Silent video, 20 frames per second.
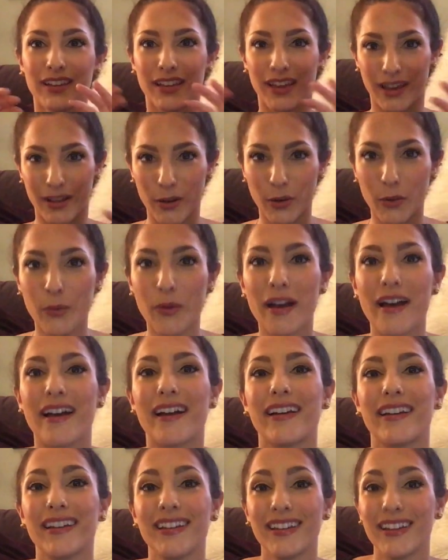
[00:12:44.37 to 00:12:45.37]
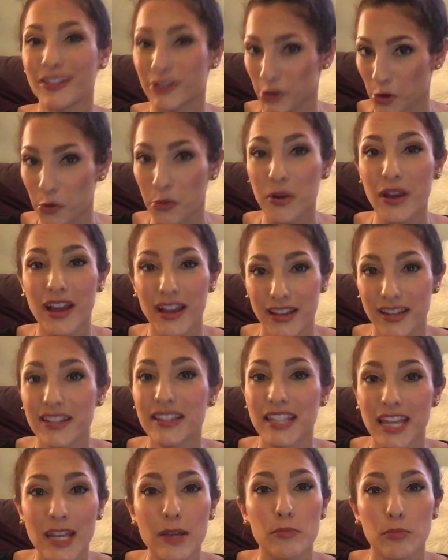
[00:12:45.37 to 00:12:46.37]
get away. It's okay to
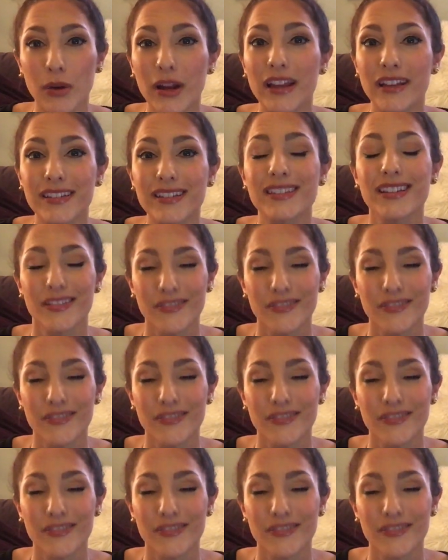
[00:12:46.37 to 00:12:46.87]
take breaks.